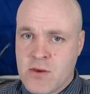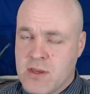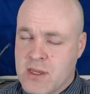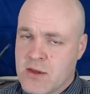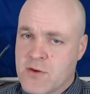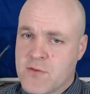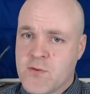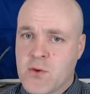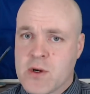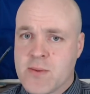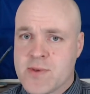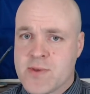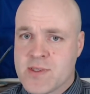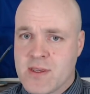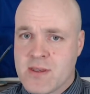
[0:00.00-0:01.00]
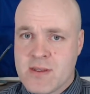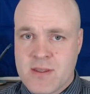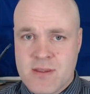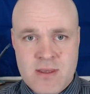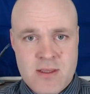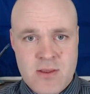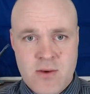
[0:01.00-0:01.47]
he got 40%,
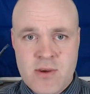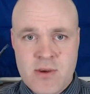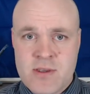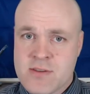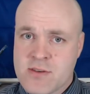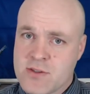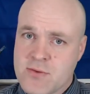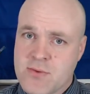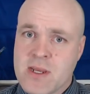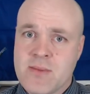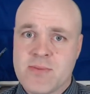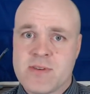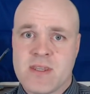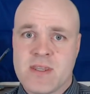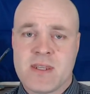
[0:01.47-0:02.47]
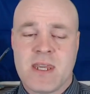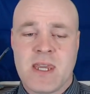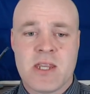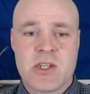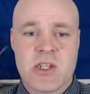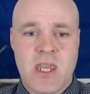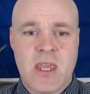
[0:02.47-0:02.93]
and their lawyers got 20%
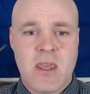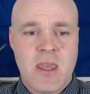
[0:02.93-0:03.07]
each.